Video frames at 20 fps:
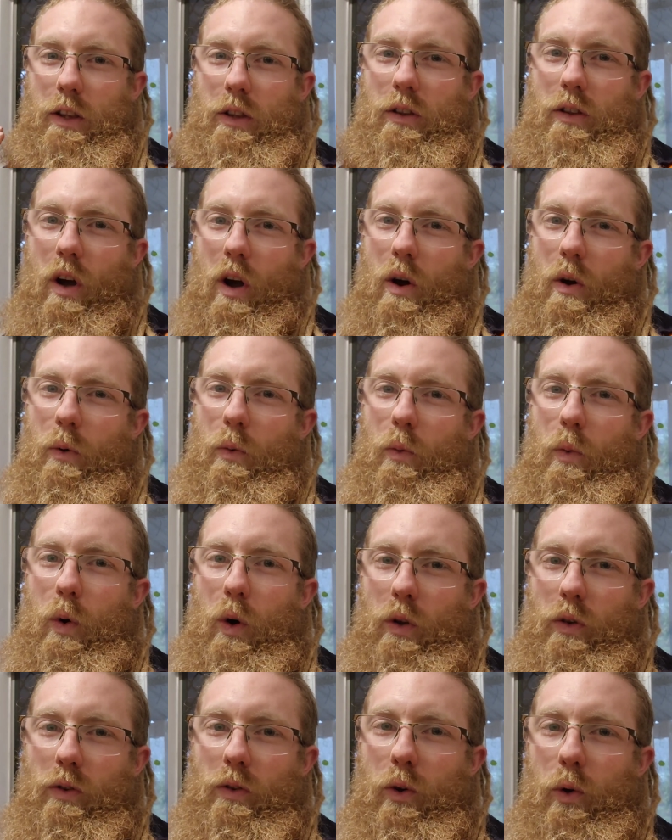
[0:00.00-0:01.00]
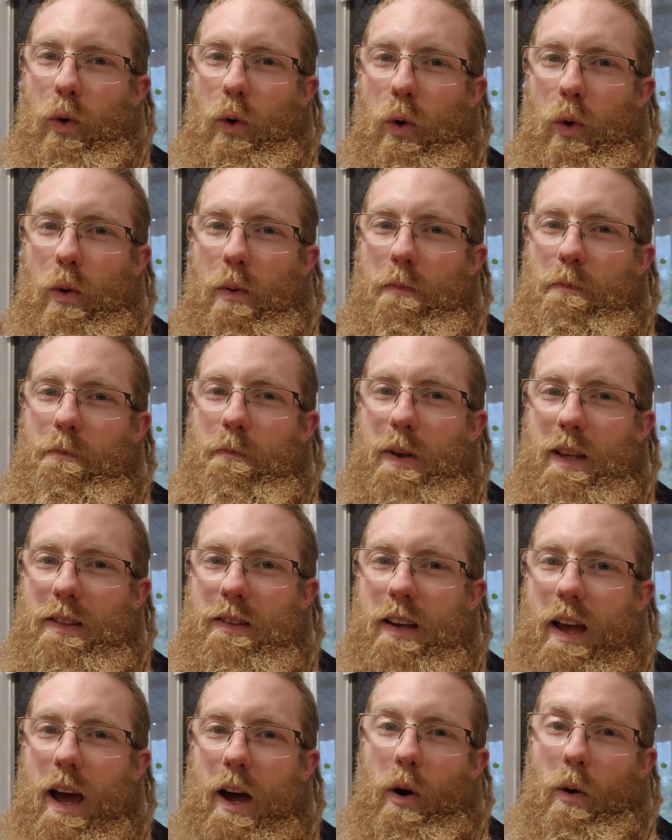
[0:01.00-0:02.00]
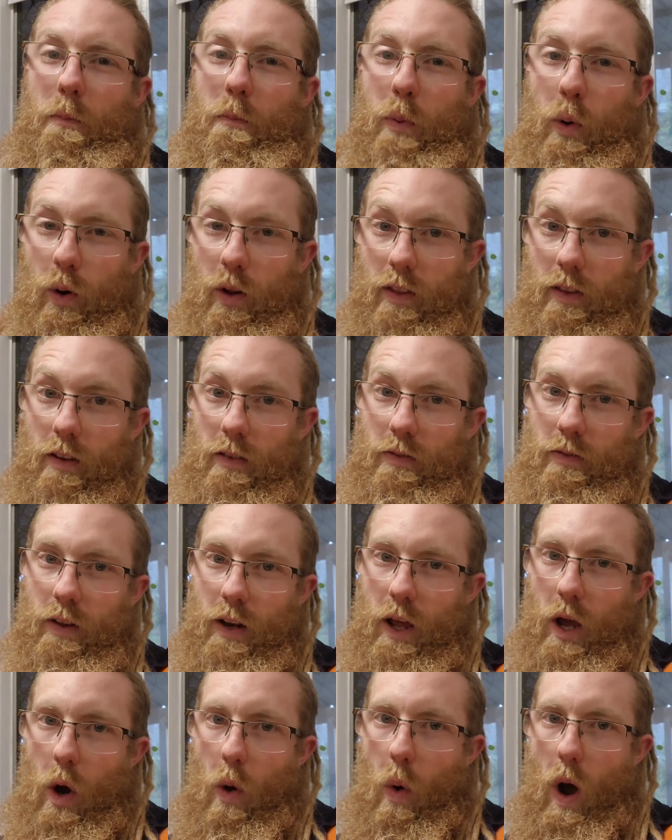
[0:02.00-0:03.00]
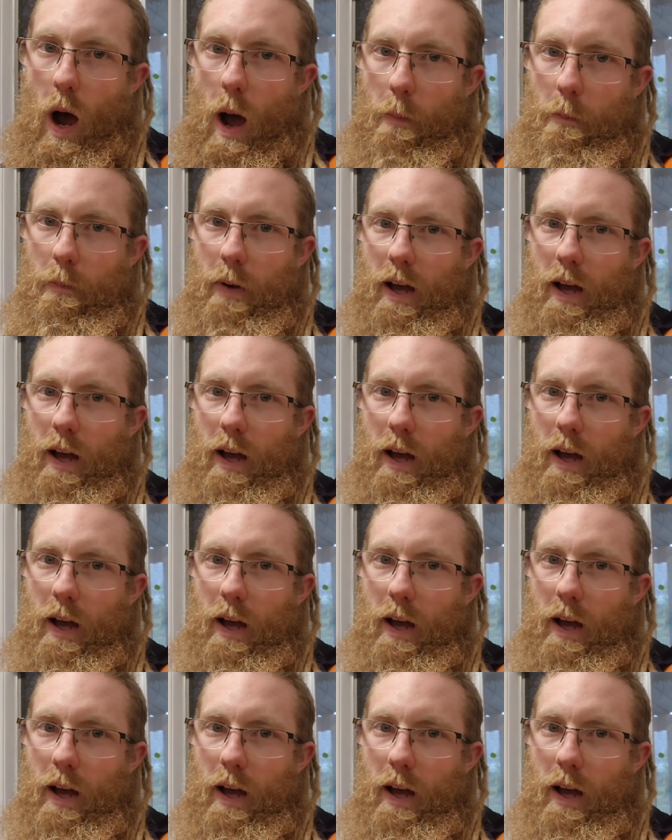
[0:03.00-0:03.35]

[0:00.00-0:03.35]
don't want to miss out on putting this video up